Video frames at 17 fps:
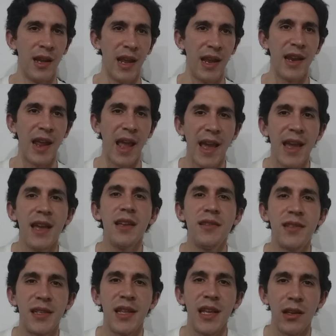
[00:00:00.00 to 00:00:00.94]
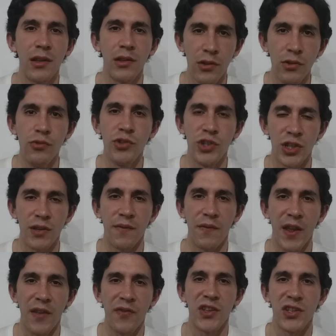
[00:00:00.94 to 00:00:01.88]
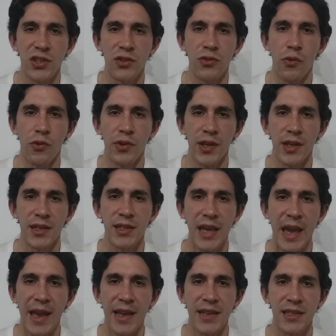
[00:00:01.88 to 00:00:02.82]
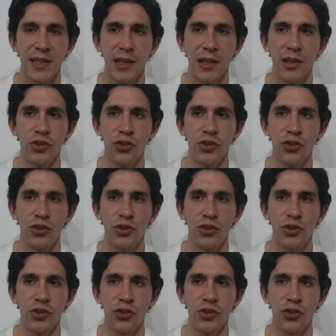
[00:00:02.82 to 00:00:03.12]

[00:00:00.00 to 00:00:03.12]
aids the illusion that the story is casting.